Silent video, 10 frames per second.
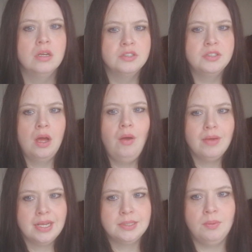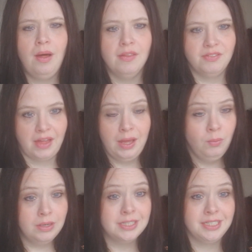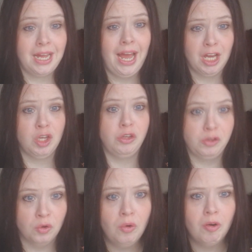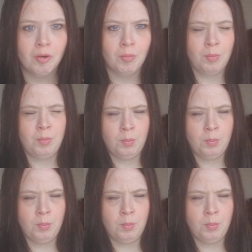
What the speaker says: So guess what, they will attack your